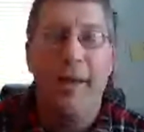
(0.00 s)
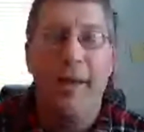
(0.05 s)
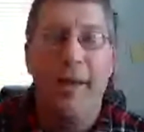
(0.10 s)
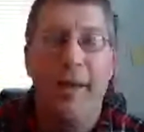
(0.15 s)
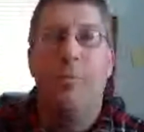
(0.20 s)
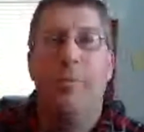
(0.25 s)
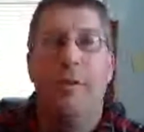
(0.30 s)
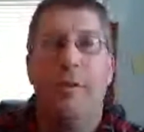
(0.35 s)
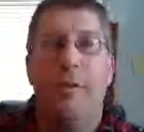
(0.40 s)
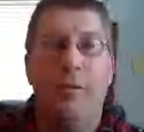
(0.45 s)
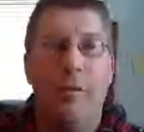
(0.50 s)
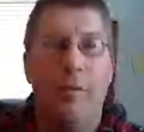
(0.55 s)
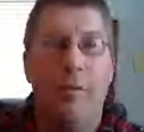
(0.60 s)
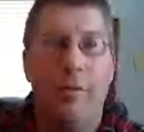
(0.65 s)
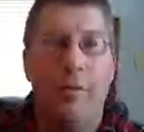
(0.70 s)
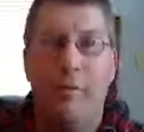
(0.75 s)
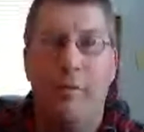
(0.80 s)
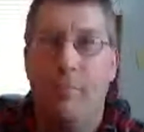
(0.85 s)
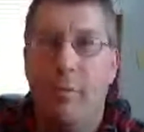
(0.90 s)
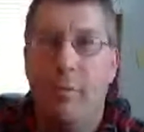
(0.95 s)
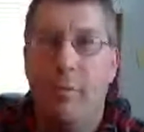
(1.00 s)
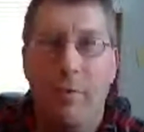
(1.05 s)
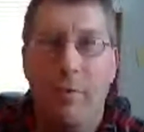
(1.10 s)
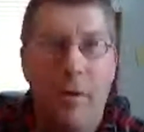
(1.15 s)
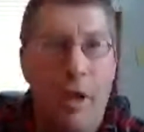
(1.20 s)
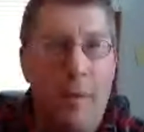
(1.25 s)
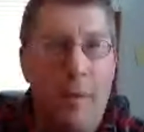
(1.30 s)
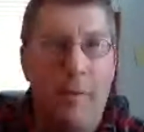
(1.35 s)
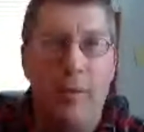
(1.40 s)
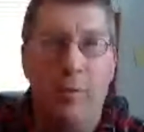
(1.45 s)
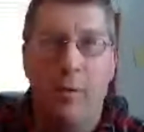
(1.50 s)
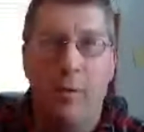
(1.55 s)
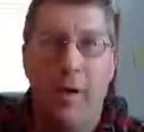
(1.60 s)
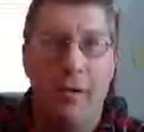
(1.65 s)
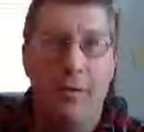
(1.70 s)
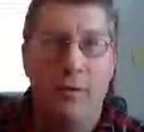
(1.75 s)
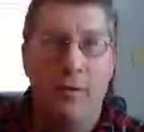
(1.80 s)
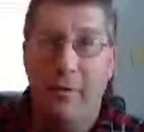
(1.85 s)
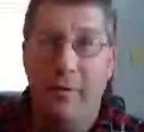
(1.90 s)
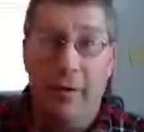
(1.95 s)
but to just come across
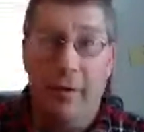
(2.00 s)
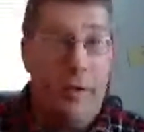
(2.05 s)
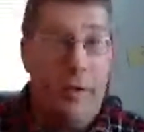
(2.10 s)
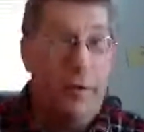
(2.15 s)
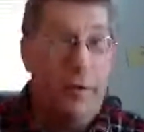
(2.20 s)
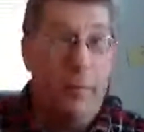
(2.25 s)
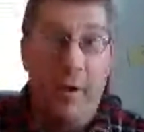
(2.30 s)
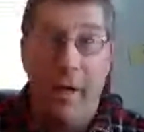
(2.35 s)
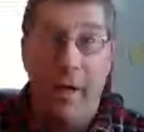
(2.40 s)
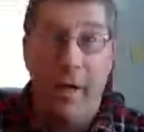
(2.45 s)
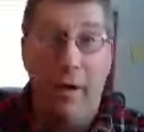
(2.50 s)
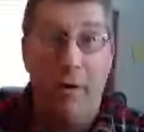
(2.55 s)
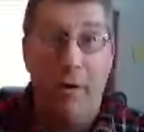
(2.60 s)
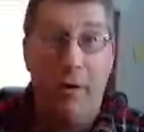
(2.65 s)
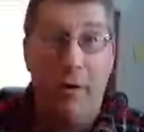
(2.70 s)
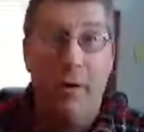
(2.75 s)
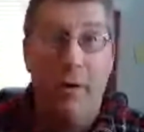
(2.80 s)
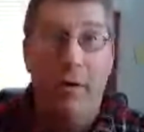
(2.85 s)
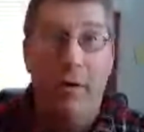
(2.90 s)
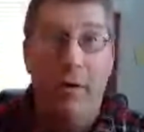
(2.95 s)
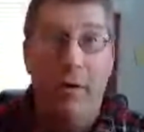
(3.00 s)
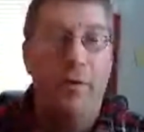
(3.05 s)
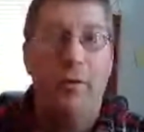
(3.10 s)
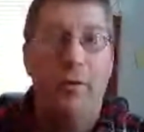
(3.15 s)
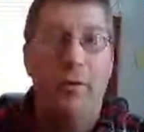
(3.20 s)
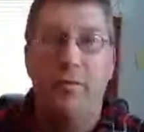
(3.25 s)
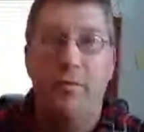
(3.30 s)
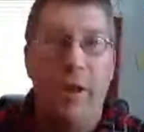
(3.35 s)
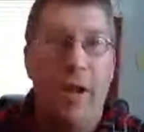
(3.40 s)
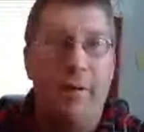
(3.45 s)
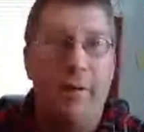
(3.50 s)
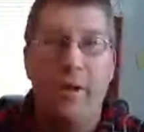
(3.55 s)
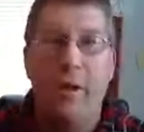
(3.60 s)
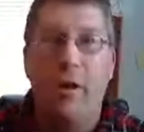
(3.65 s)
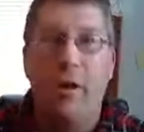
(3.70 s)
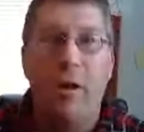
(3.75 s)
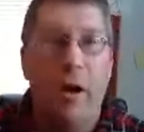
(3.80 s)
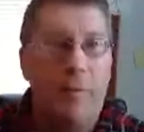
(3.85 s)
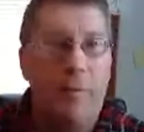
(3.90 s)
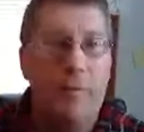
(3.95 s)
kind of like you and I are, just having a
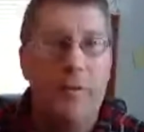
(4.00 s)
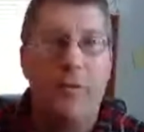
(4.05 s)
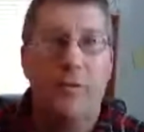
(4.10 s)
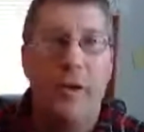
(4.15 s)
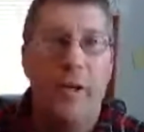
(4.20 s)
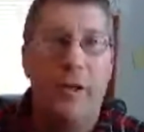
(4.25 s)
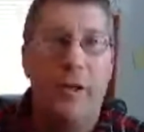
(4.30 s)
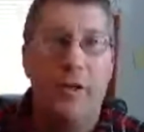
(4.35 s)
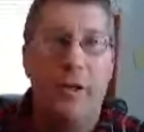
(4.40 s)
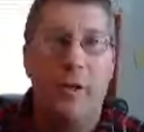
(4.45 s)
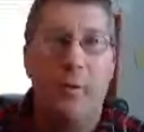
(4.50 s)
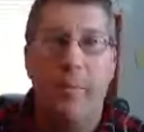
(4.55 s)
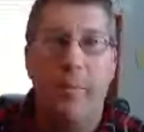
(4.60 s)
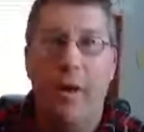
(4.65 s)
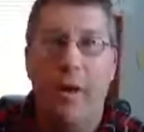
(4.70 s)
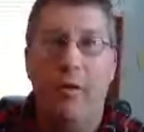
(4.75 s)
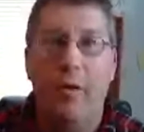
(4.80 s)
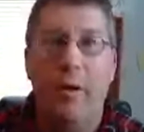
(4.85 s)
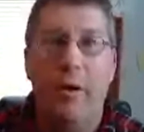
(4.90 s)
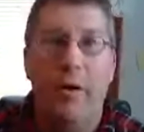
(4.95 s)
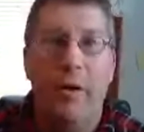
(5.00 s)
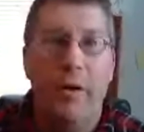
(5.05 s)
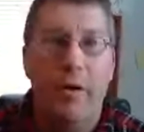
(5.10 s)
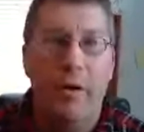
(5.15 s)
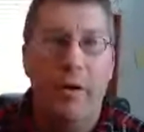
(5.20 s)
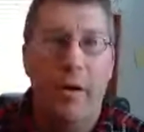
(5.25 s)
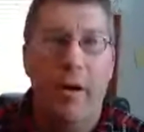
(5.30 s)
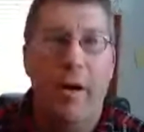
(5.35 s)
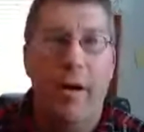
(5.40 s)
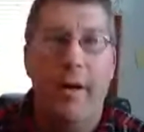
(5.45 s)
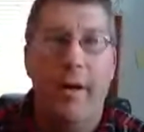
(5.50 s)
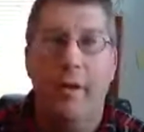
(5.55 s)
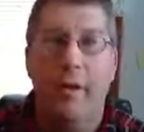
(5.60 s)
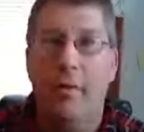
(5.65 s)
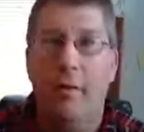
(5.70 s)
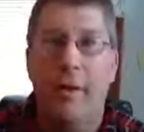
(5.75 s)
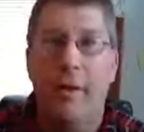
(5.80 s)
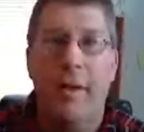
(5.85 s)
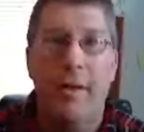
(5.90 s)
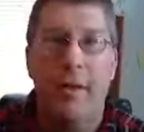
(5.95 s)
conversation about God and
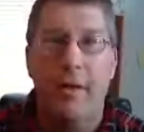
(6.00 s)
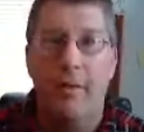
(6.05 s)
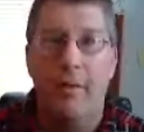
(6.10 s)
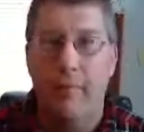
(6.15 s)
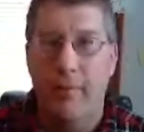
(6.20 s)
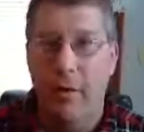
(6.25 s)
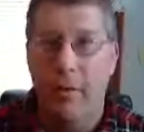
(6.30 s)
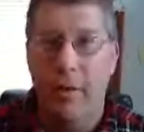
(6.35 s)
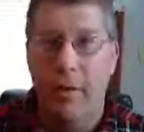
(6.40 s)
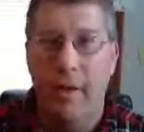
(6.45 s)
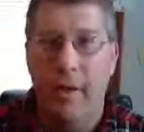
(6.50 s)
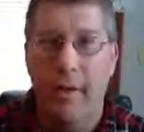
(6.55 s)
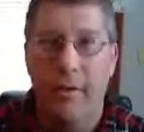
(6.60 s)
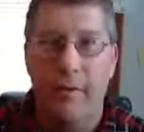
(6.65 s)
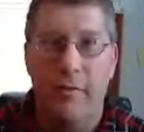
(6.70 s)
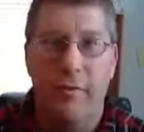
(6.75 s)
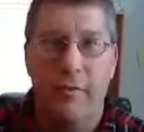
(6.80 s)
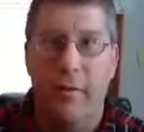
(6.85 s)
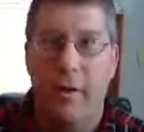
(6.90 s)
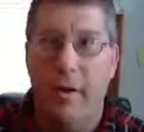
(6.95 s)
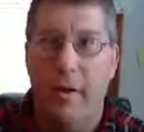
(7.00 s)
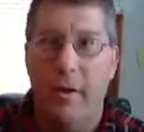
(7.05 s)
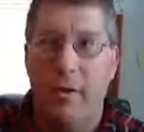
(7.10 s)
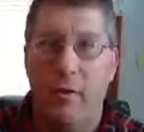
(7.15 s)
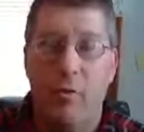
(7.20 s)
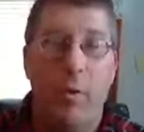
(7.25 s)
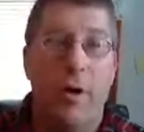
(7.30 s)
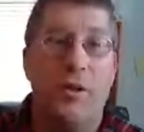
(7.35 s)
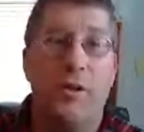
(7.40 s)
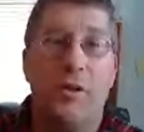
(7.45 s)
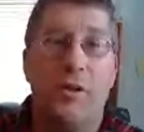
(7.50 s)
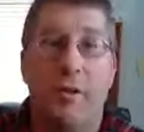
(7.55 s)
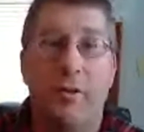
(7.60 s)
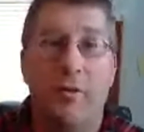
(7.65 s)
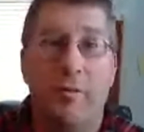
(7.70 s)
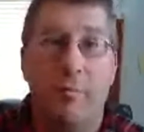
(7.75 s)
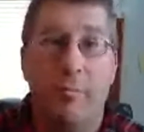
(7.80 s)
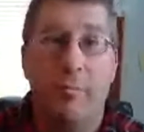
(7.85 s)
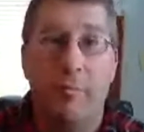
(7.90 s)
looking into various questions,